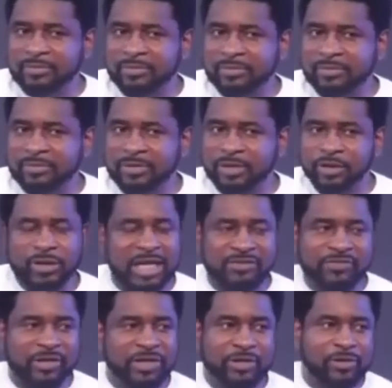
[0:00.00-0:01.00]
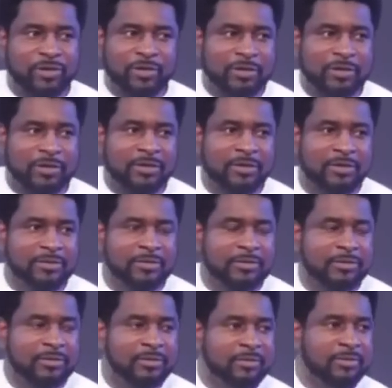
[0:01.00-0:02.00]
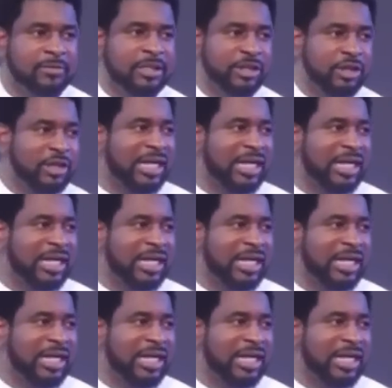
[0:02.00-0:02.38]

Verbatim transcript: You know, that's very wrong. In other